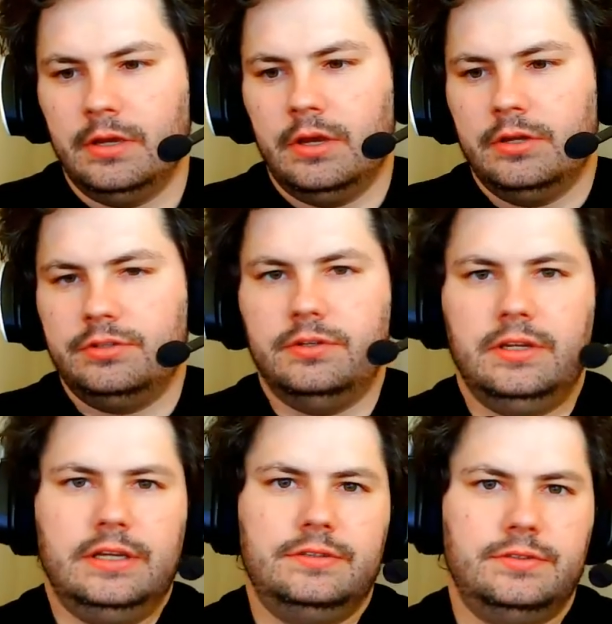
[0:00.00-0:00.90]
Do you
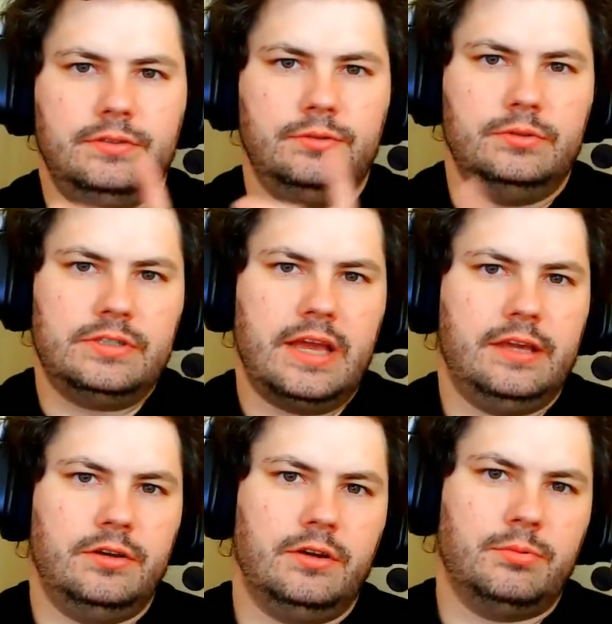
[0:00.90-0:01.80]
need to
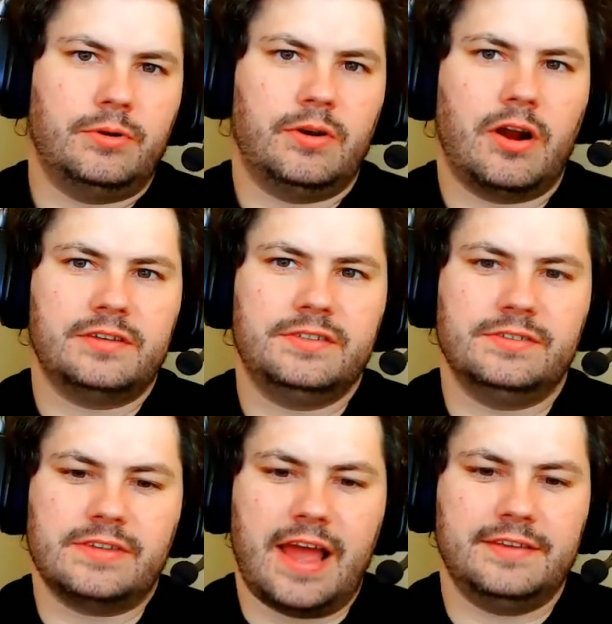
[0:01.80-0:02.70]
take precautions
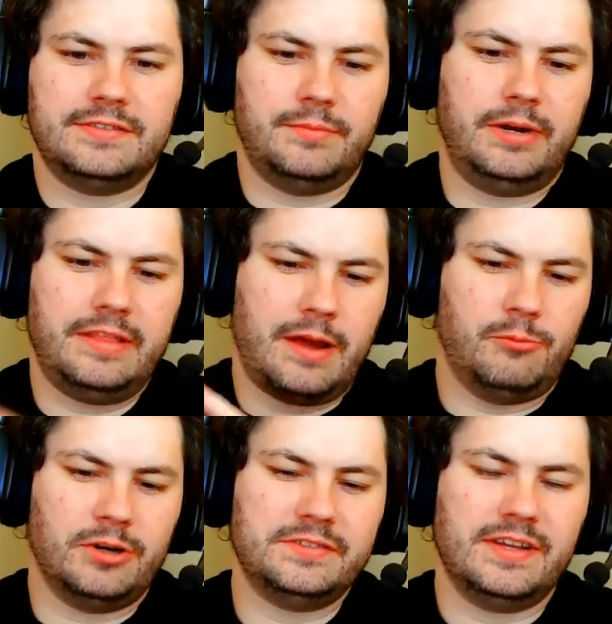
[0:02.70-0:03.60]
as somebody that
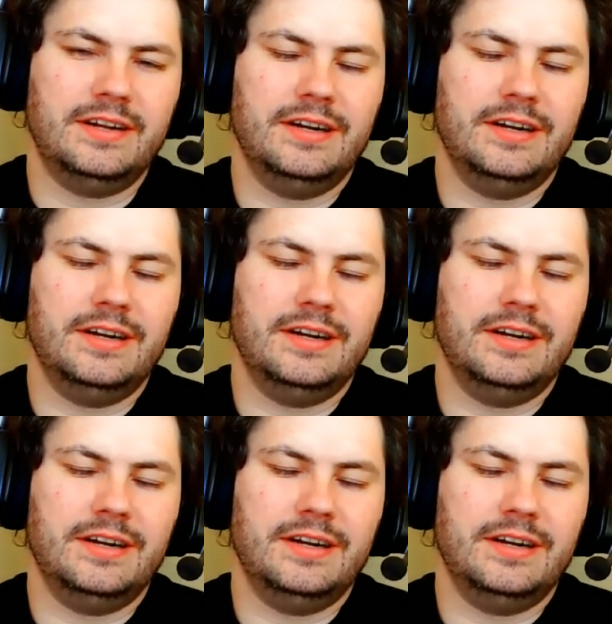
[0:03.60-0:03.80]
works there